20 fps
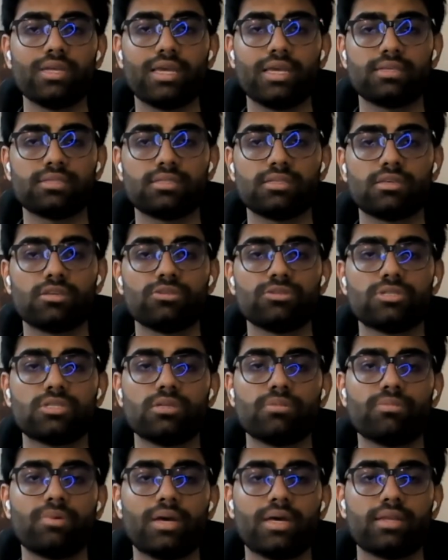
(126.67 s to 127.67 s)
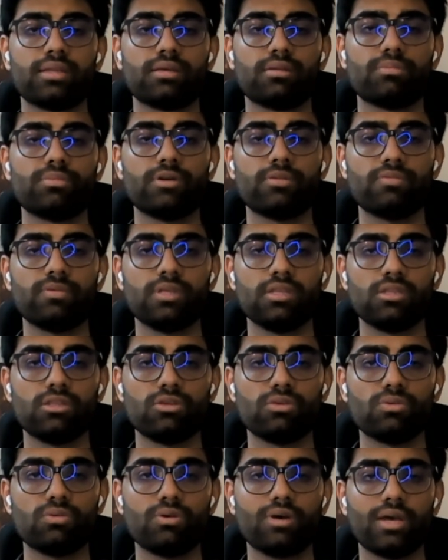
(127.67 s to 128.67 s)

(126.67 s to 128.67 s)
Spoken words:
the execution barrier between you